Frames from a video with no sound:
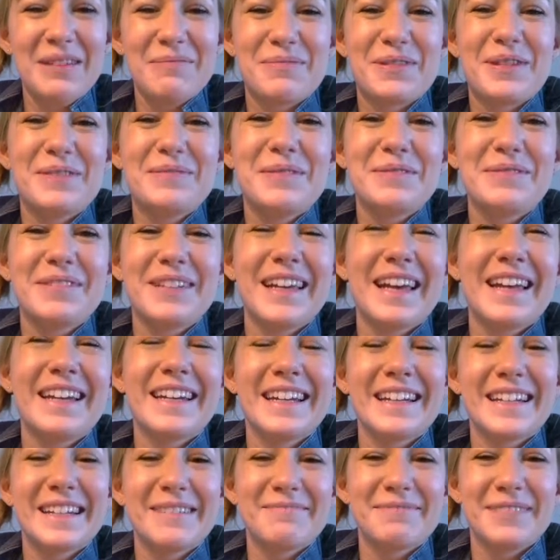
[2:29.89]
probably
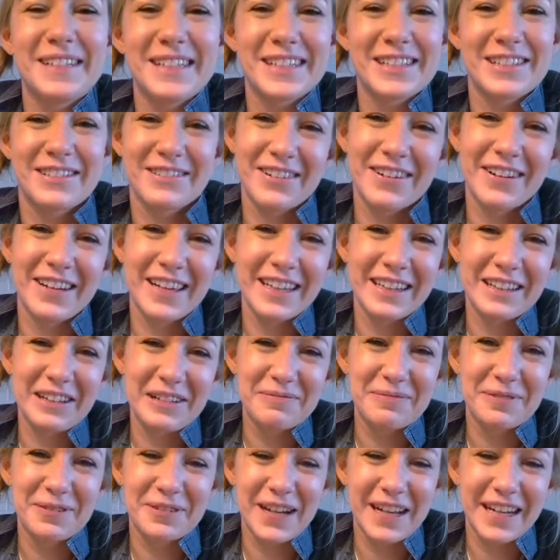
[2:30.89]
ended up destroying the
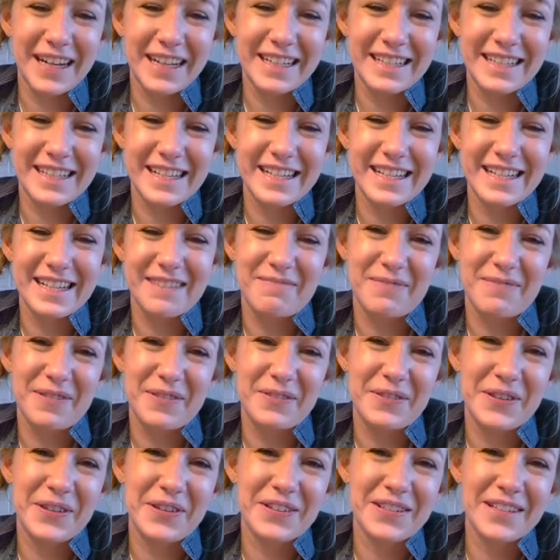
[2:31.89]
operating system a
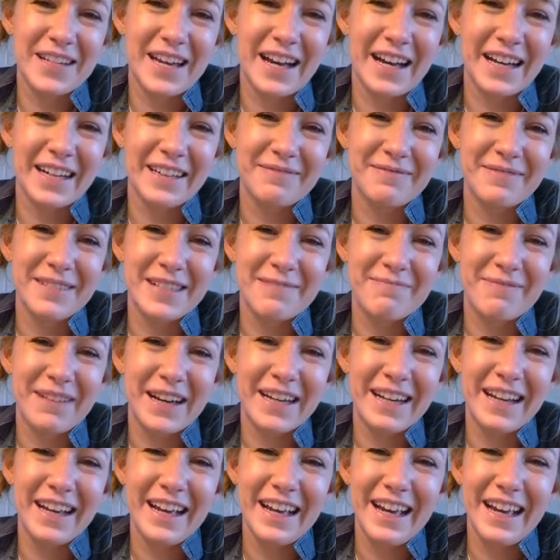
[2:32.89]
few times,
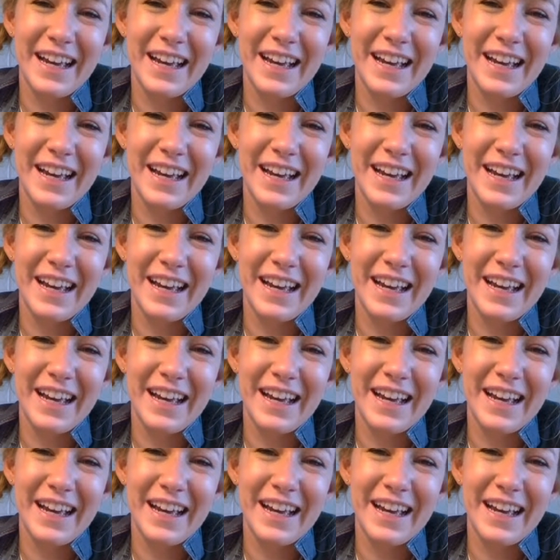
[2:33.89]
but